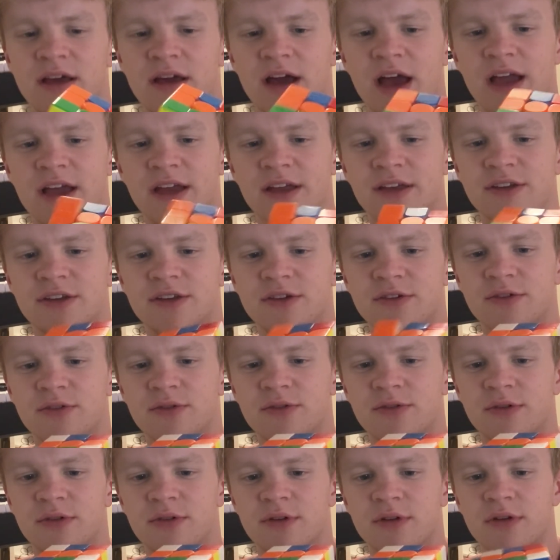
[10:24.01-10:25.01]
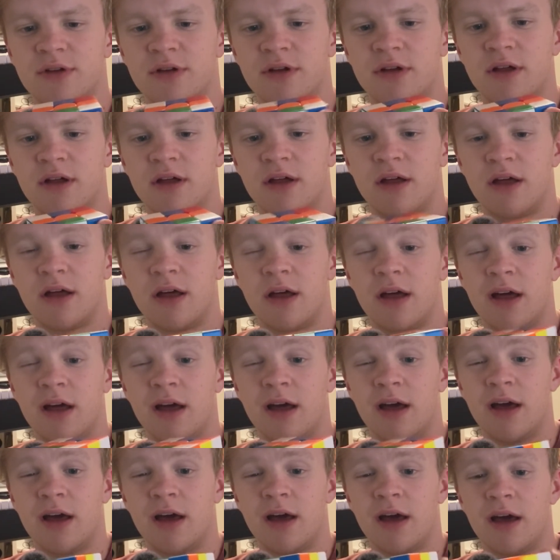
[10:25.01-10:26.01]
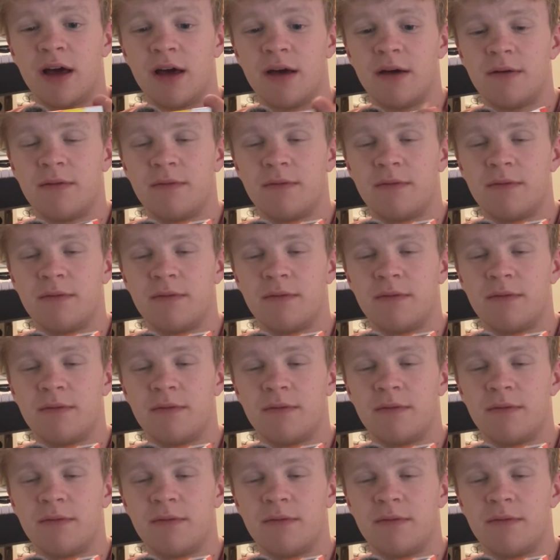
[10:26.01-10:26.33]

I could do, uh,